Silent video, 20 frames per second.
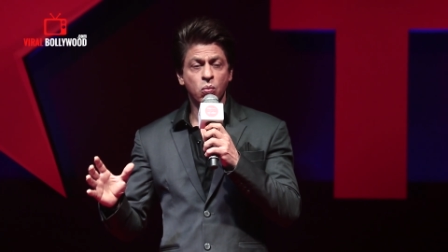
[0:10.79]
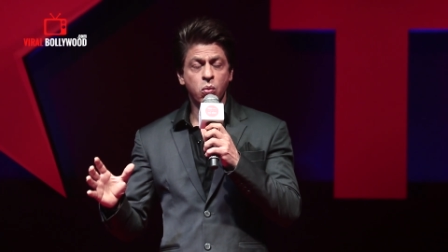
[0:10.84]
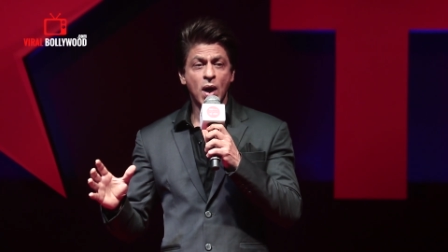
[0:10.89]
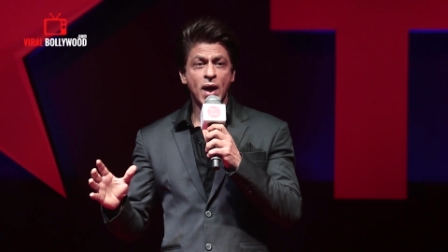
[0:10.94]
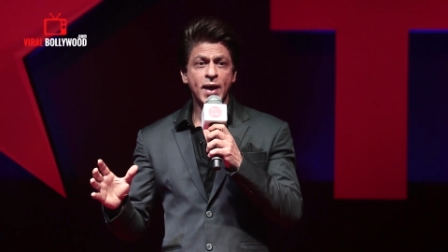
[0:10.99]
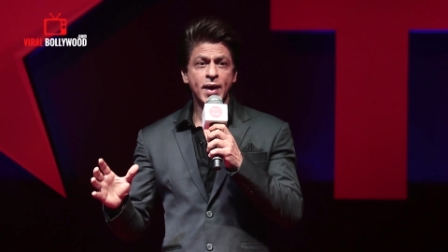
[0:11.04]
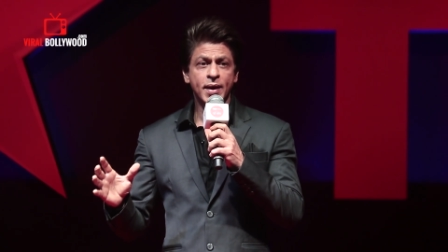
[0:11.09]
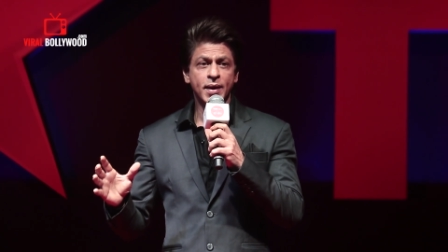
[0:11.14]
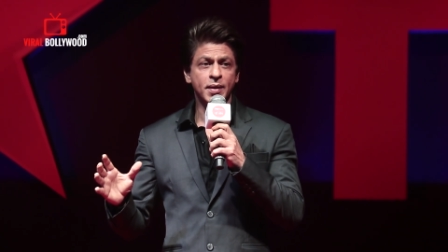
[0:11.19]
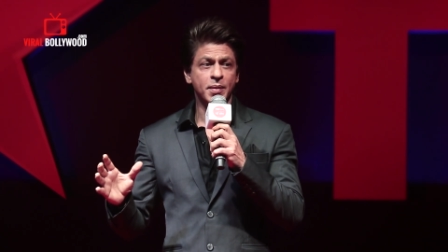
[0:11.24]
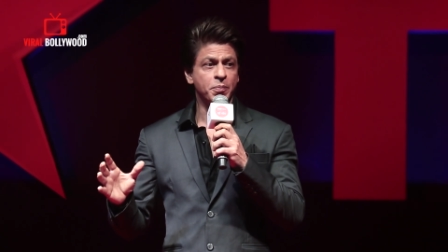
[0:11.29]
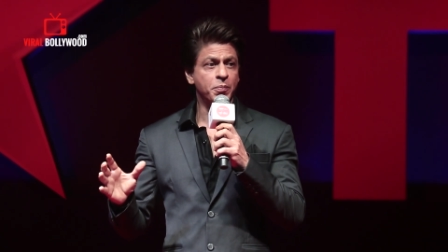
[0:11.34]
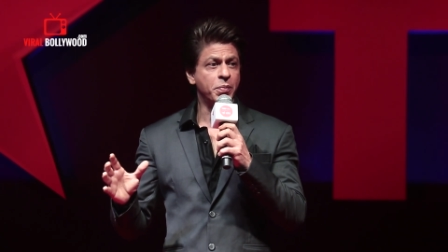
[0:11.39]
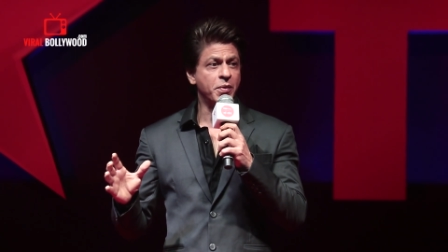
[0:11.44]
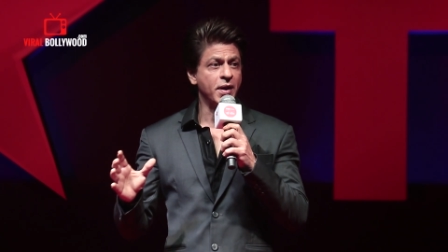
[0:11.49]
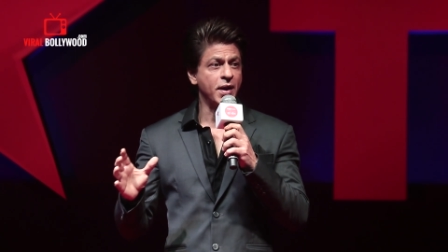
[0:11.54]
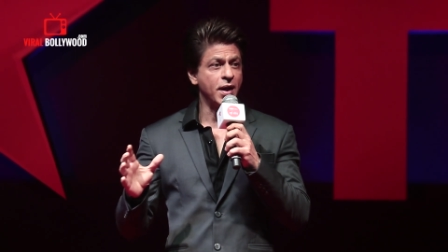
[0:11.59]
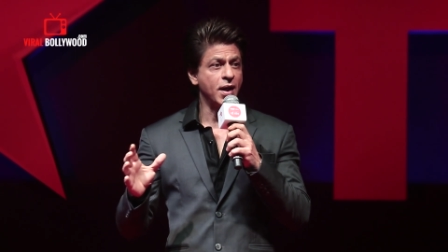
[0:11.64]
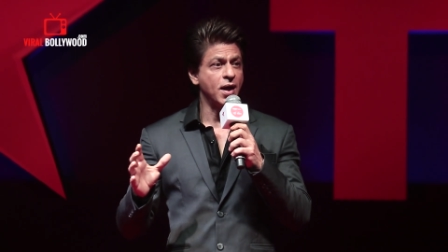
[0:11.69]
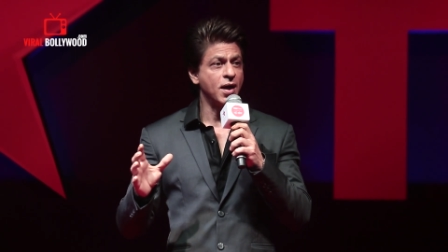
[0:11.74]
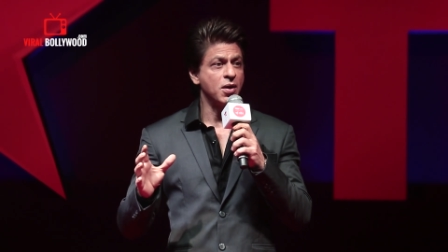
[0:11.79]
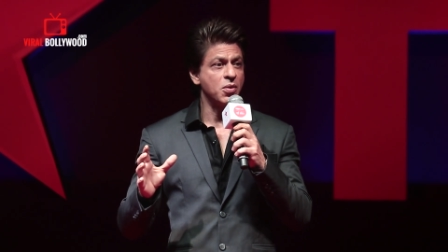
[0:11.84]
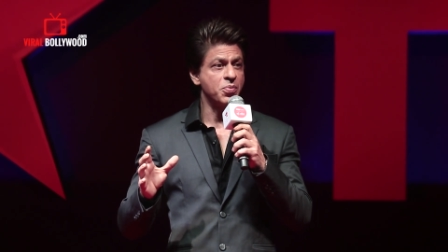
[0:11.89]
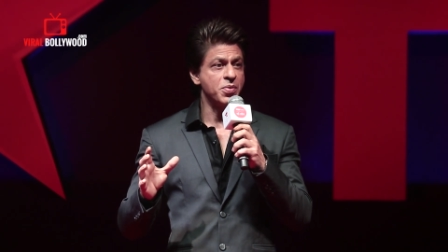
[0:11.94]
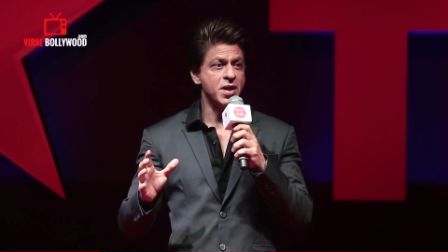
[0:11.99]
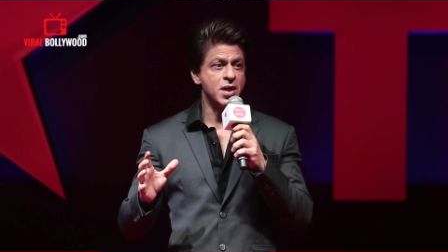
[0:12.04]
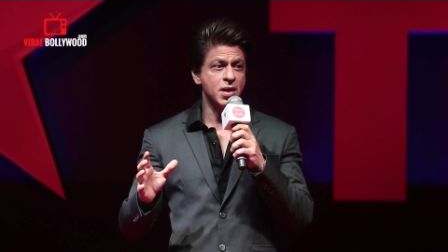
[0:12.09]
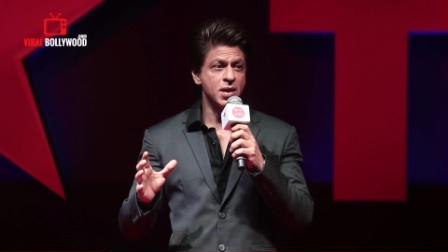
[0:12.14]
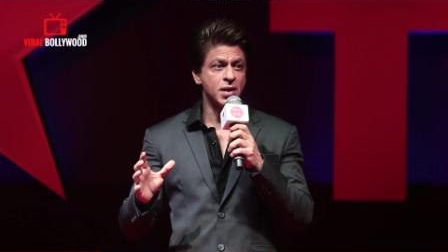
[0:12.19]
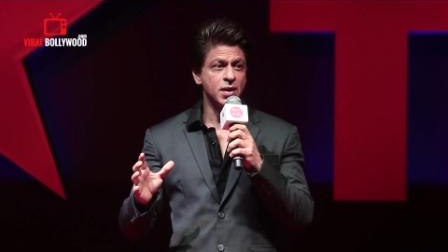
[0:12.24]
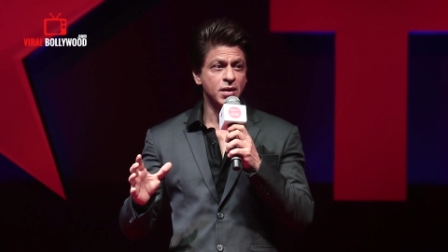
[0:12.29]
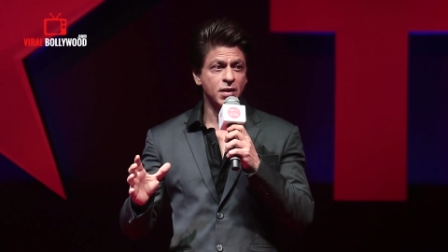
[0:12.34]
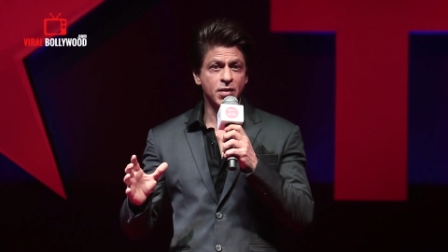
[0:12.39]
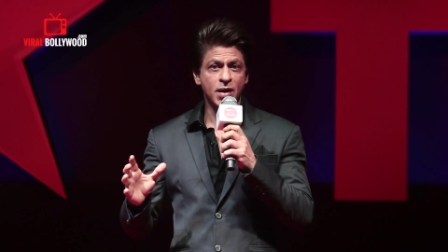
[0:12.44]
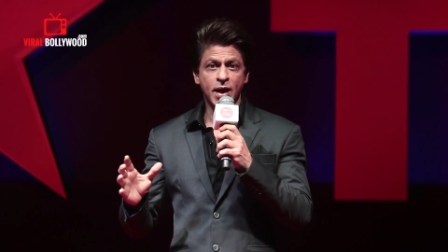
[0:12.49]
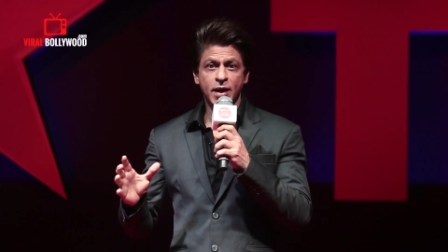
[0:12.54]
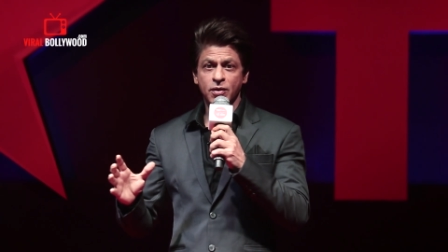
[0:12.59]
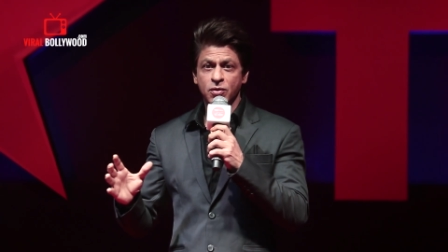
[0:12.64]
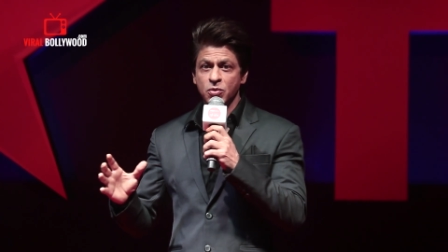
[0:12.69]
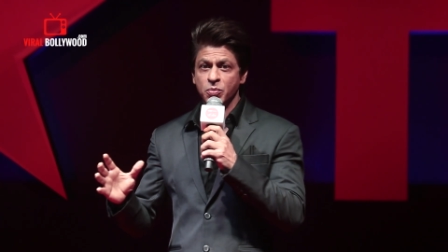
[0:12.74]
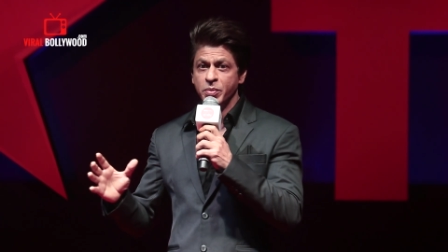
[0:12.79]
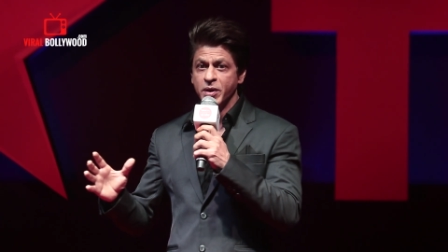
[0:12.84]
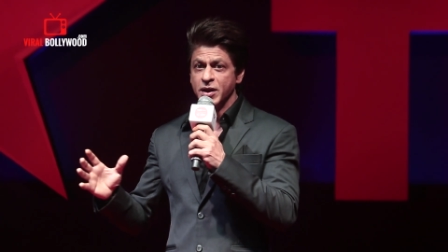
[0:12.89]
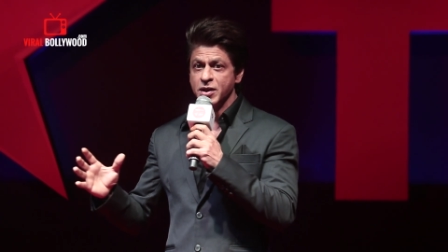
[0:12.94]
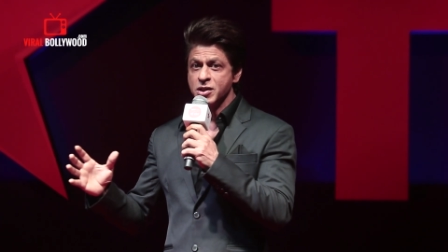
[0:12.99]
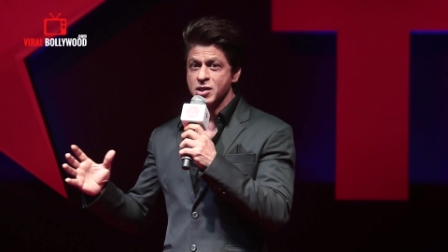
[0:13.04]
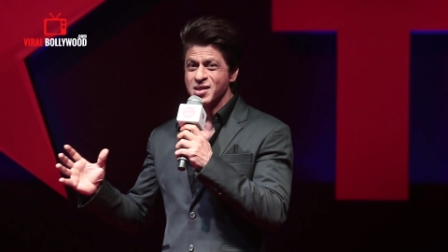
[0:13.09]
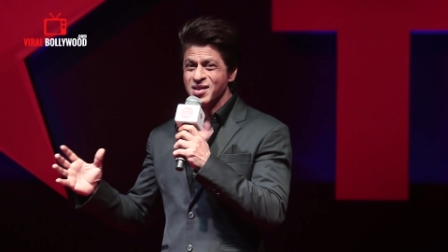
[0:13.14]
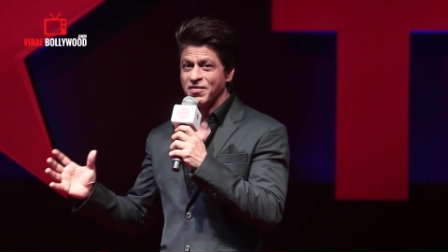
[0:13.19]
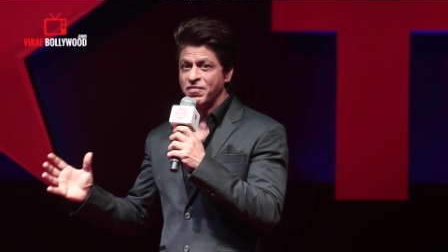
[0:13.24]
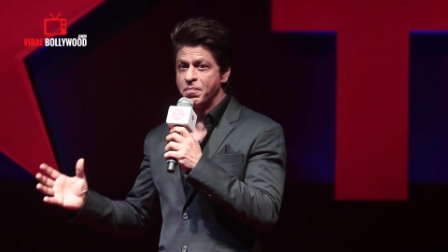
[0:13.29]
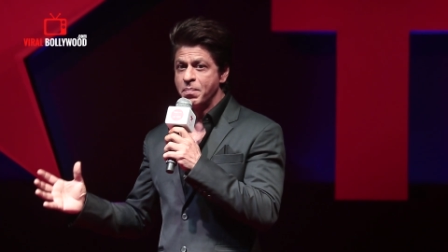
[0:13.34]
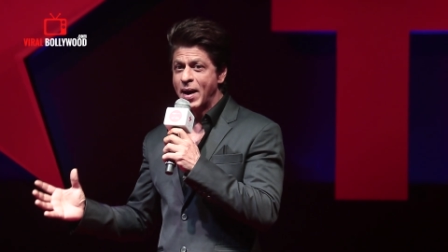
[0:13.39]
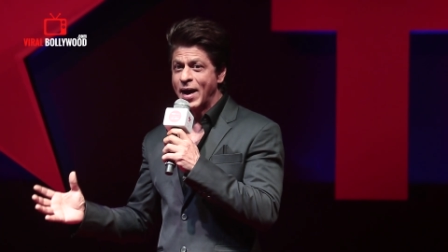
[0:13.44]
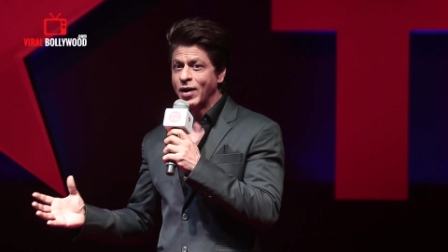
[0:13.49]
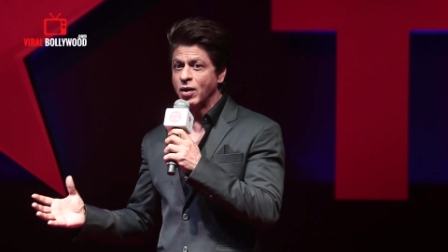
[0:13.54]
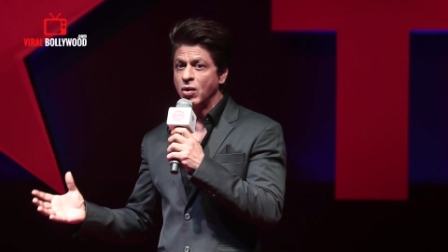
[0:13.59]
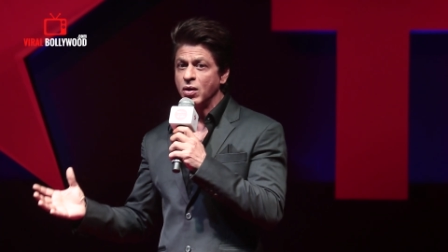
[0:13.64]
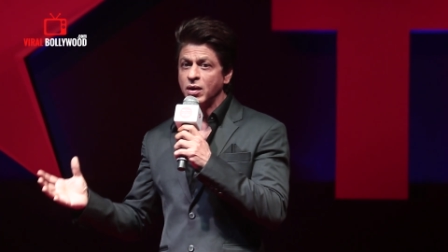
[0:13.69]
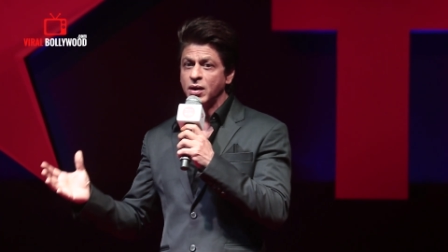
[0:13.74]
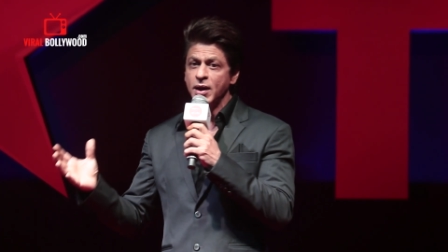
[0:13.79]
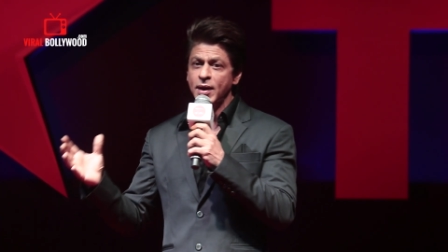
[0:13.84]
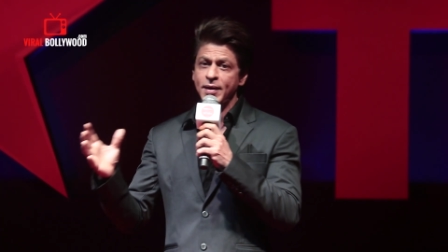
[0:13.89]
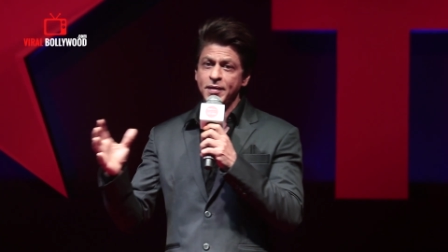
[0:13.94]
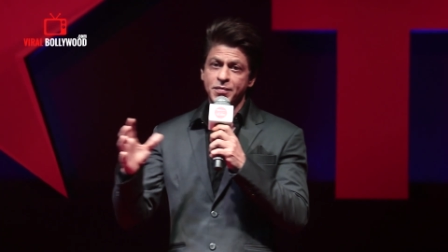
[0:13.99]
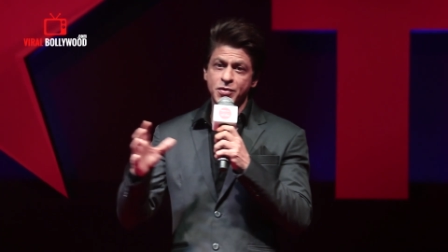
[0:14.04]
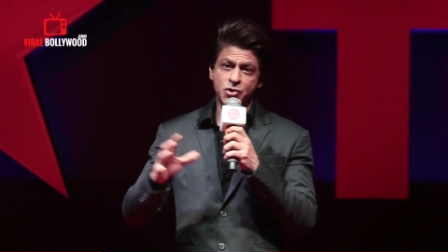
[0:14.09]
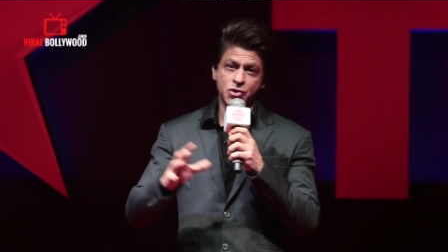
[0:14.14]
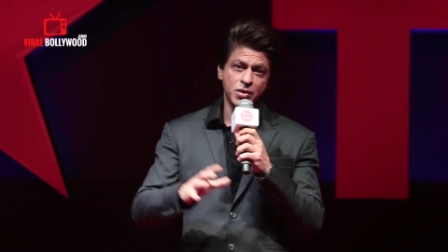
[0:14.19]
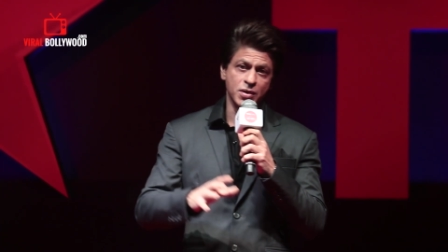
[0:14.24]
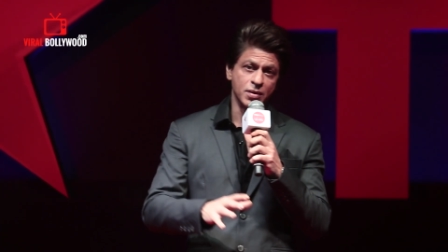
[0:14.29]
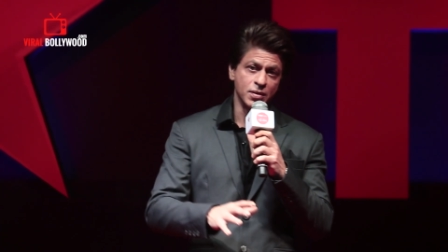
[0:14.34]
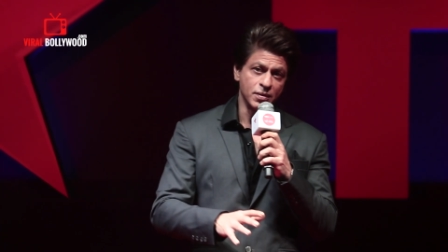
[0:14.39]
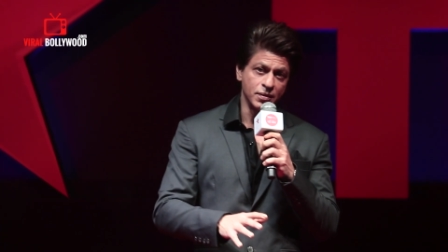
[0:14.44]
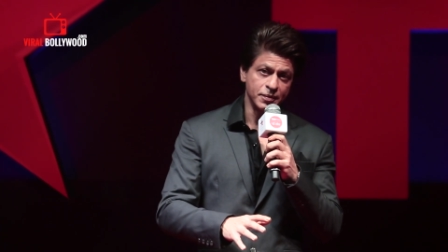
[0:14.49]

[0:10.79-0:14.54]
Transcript: why, pray, are we trying to bring stuff back on television?